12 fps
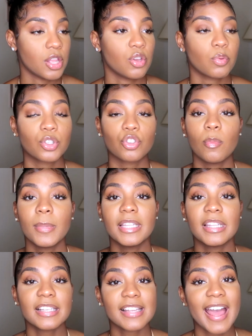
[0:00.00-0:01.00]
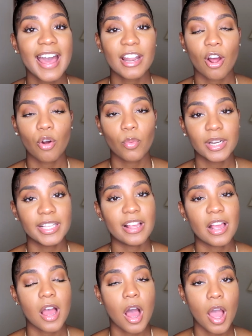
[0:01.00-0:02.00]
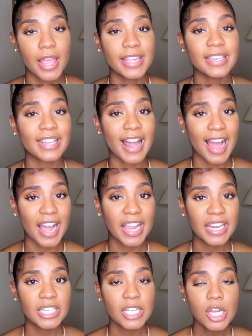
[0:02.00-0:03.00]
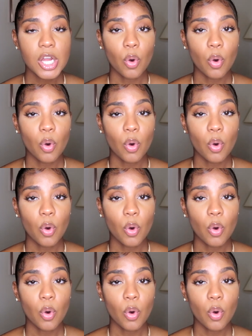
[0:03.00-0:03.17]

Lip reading: There were so many things I had already in line